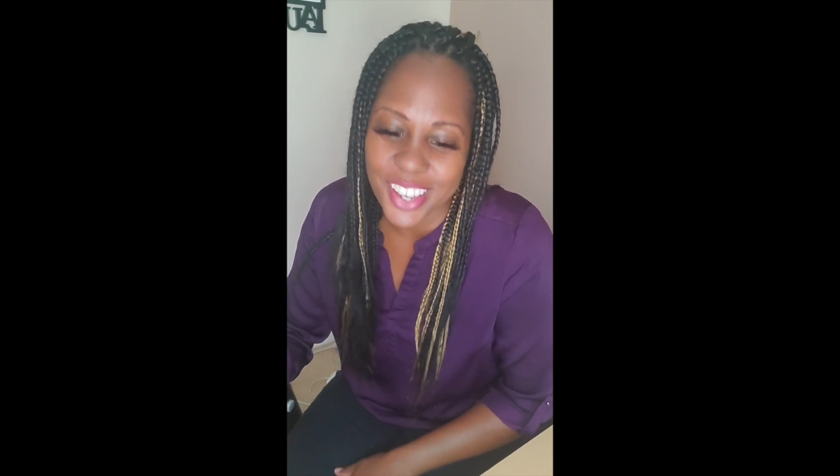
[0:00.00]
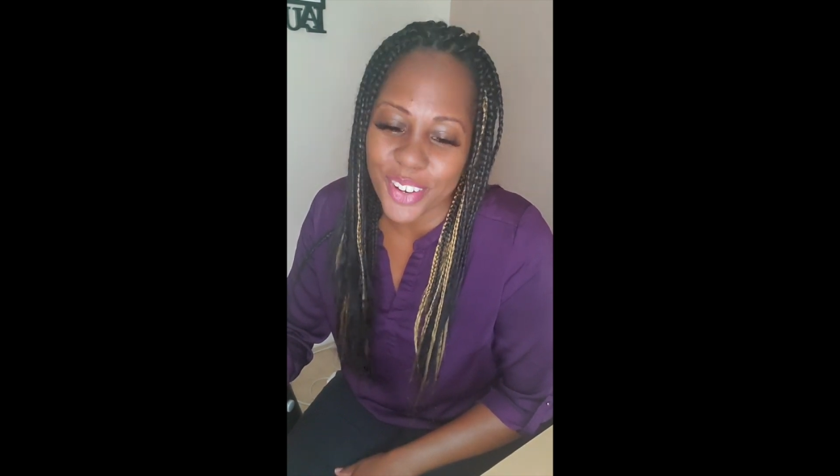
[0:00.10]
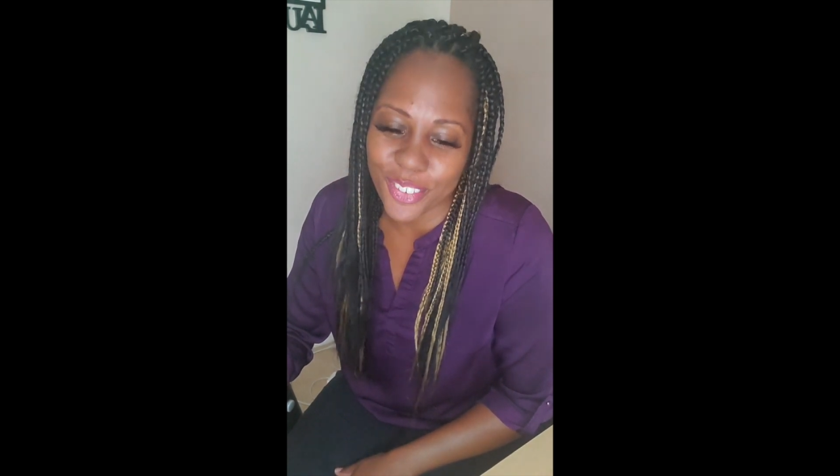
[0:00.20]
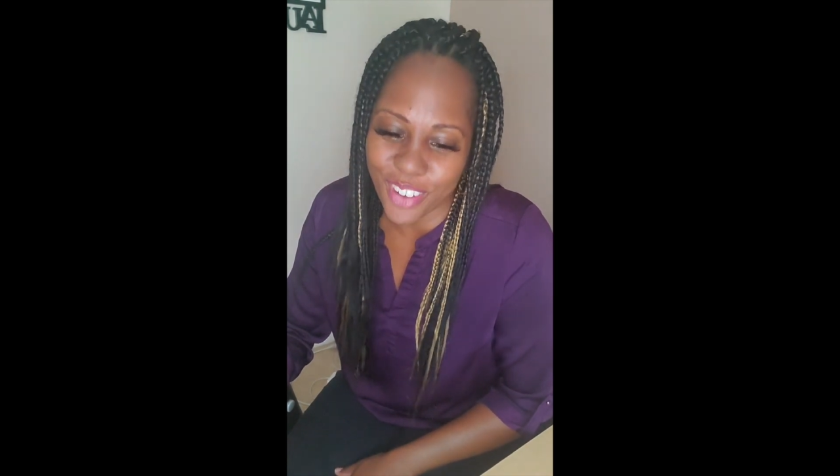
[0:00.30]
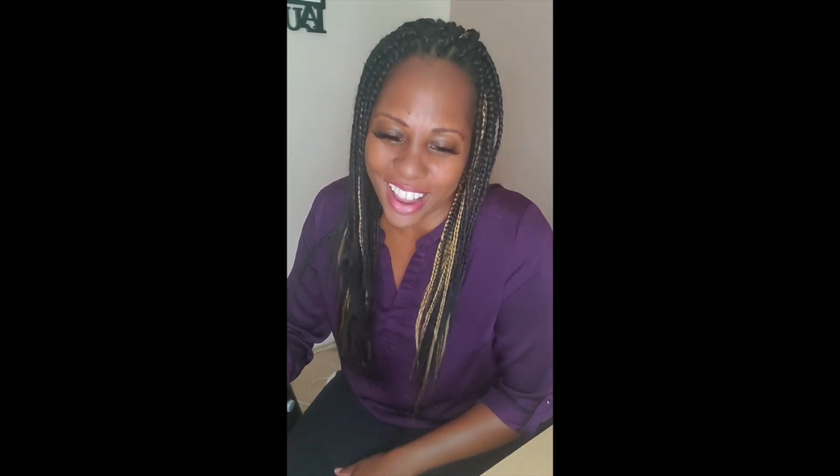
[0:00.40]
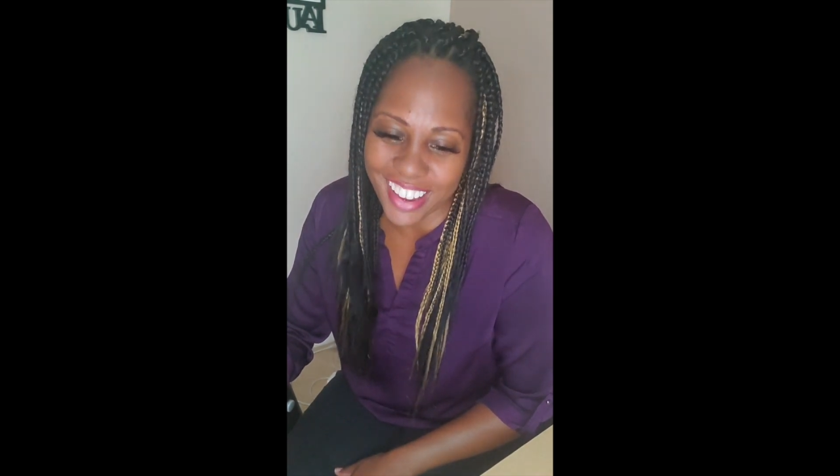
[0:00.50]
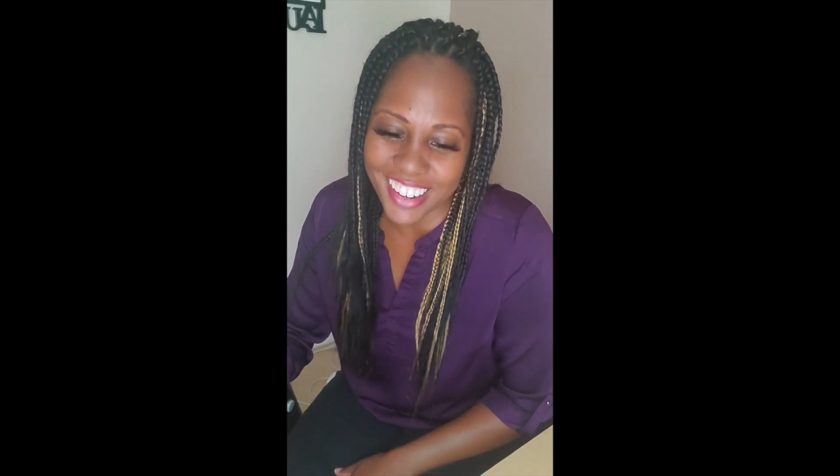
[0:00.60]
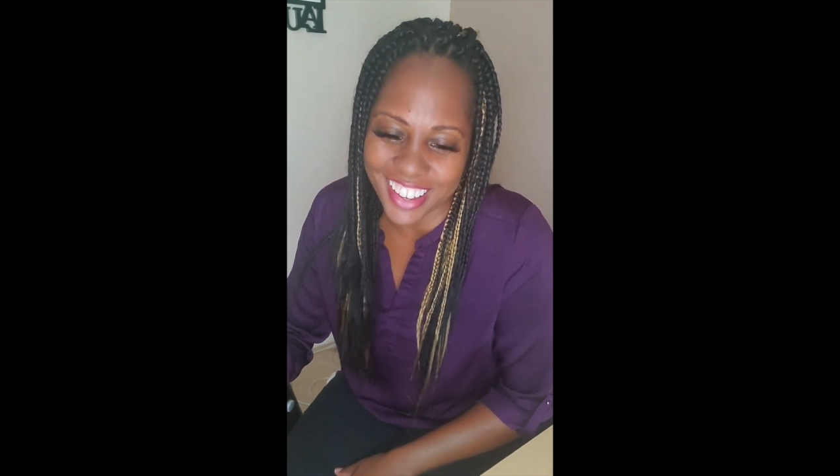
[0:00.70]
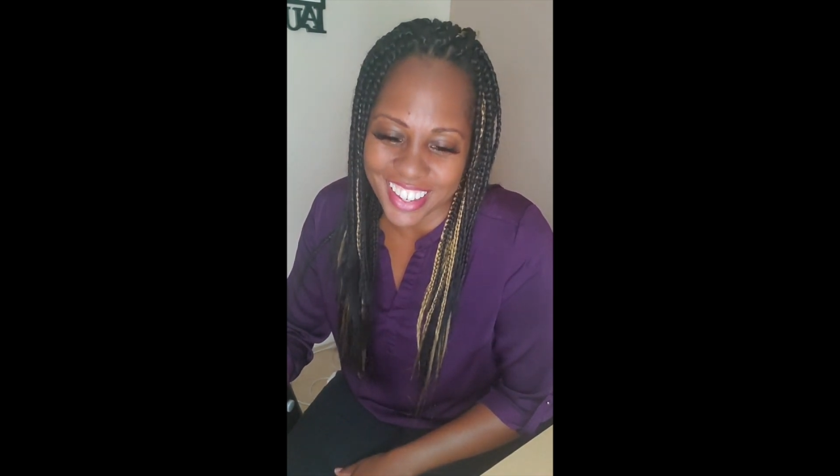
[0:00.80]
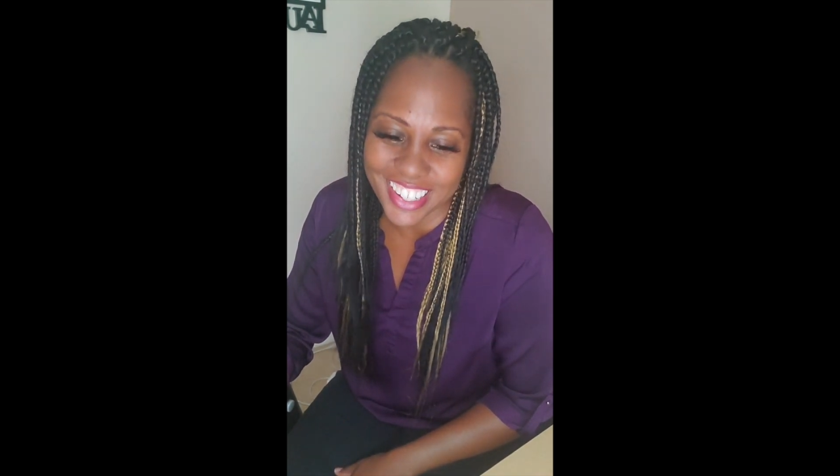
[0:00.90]
Right,
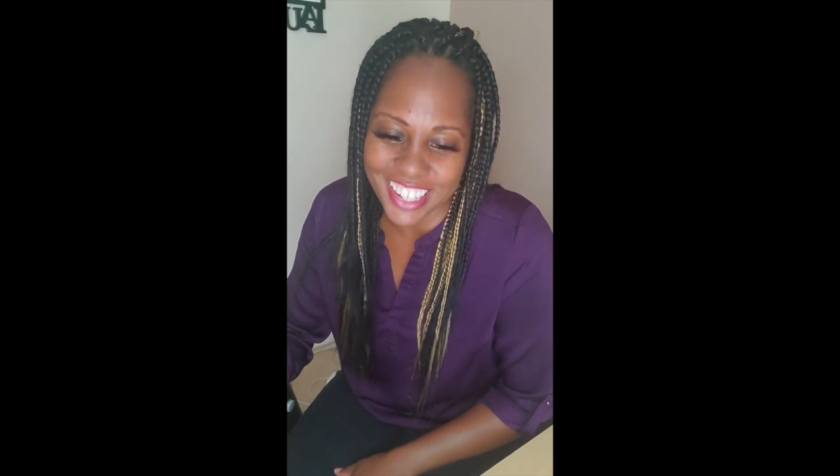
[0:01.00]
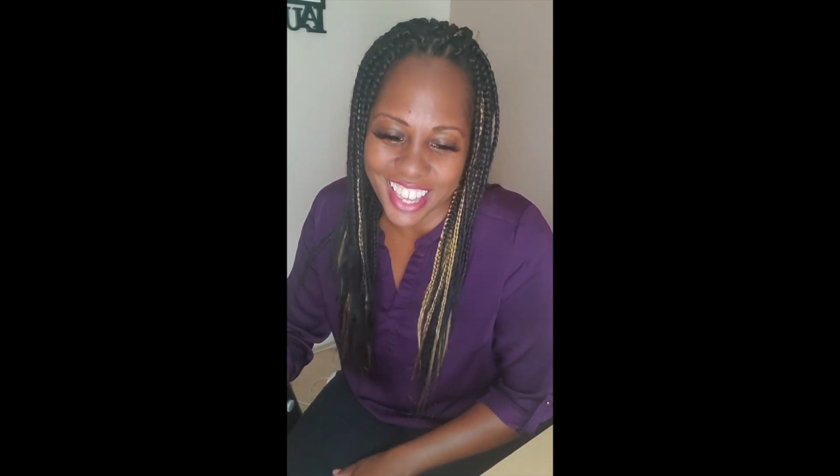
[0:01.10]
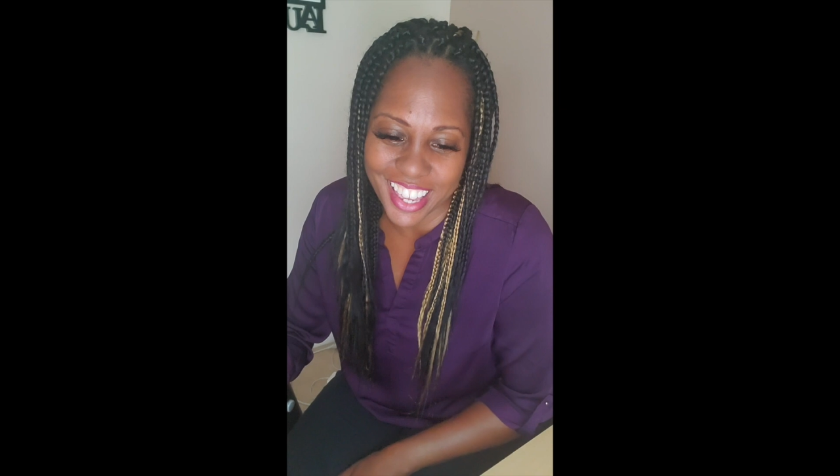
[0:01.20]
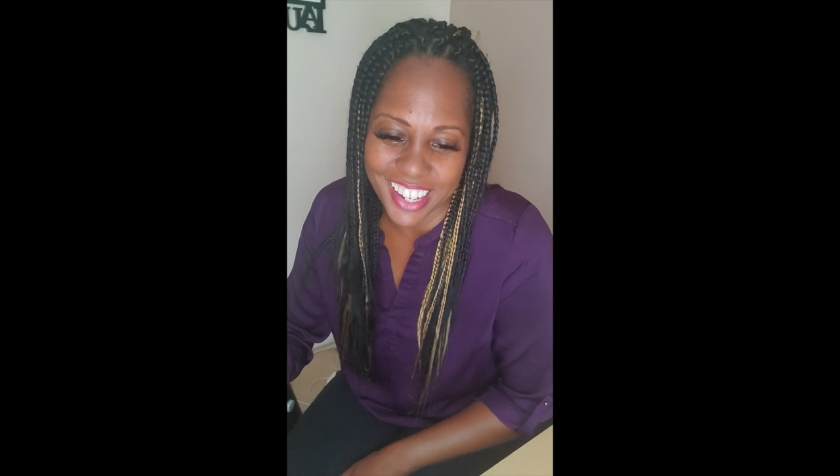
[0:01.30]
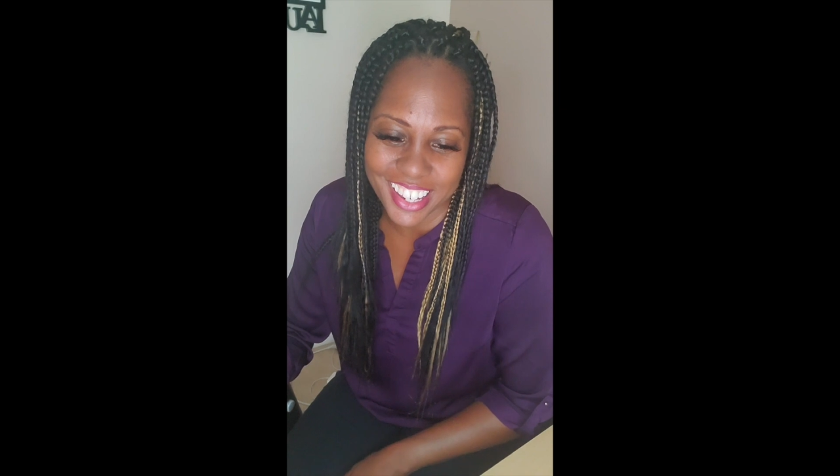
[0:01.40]
Gus said.